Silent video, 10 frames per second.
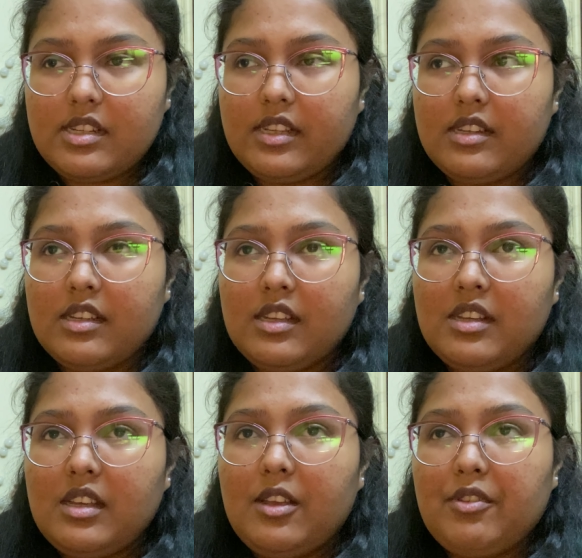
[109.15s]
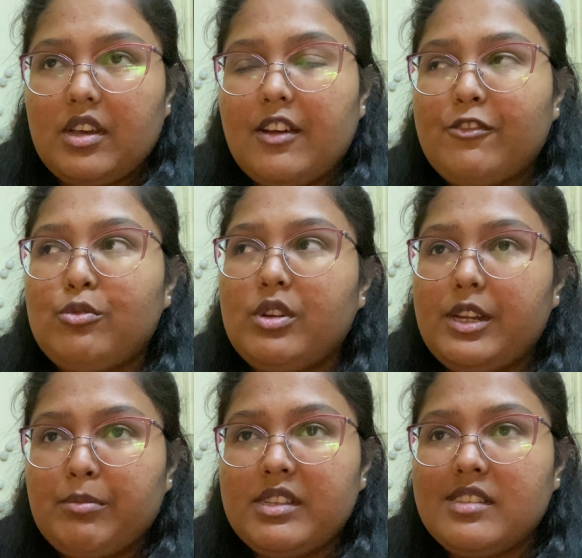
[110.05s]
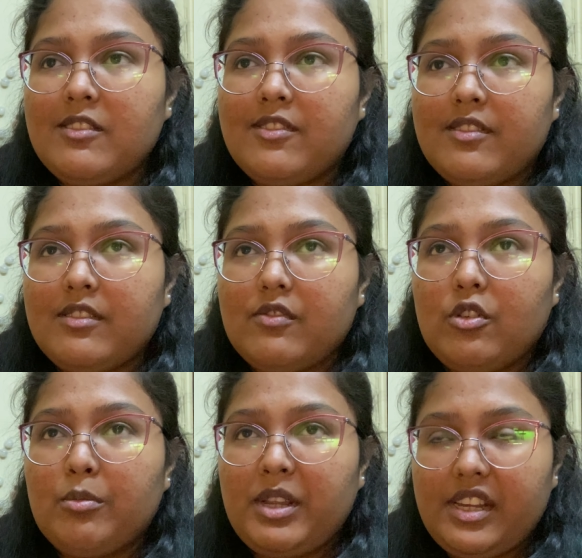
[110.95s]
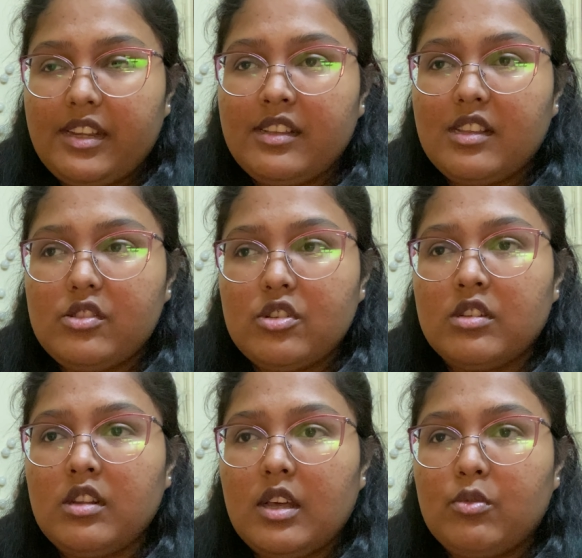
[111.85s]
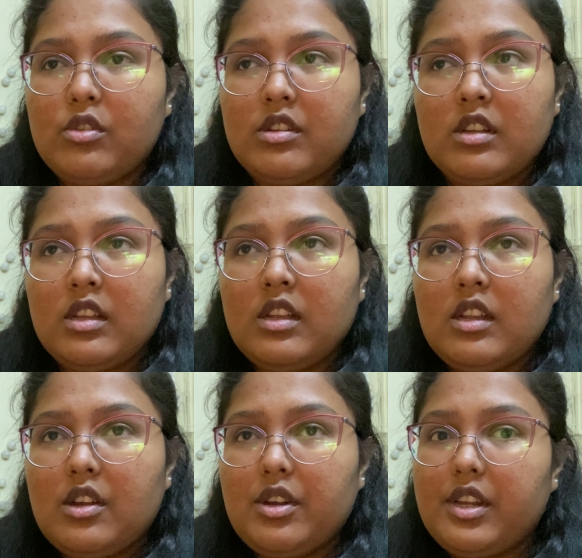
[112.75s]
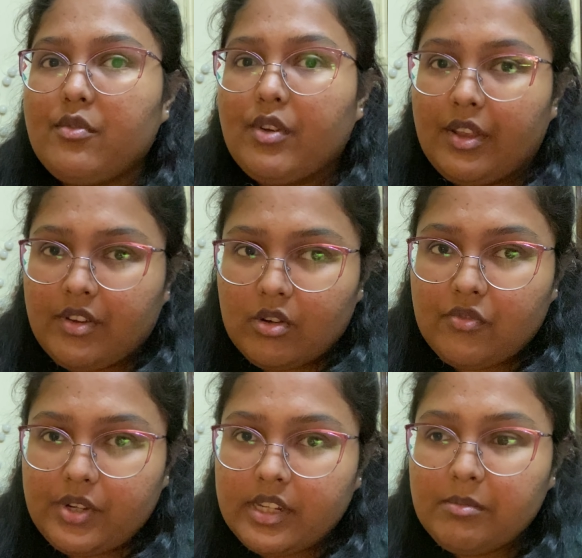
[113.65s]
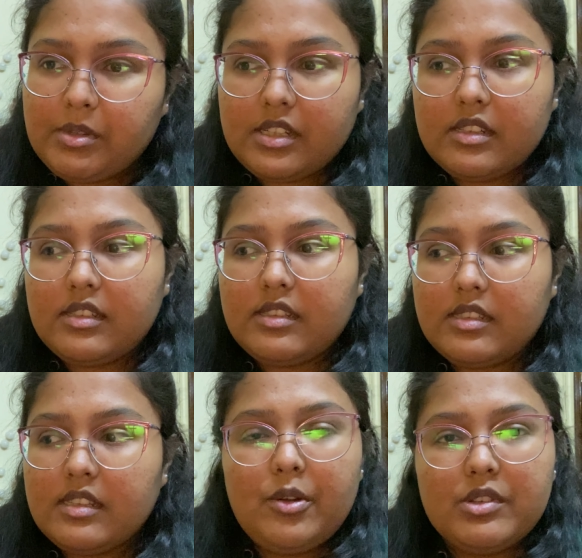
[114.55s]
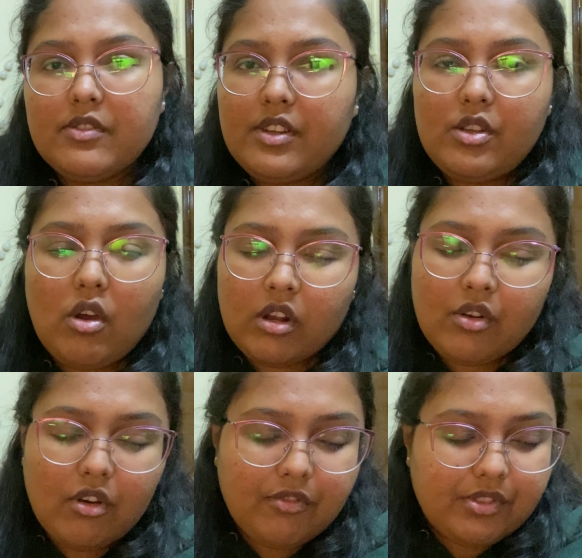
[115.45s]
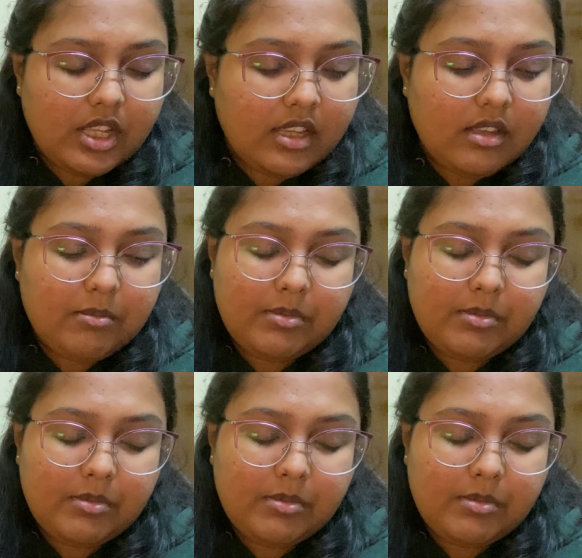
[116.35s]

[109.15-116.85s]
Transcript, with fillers: Like if I have to rate myself for maintaining that journal, I would rate five out of ten because it was a very on and off thing.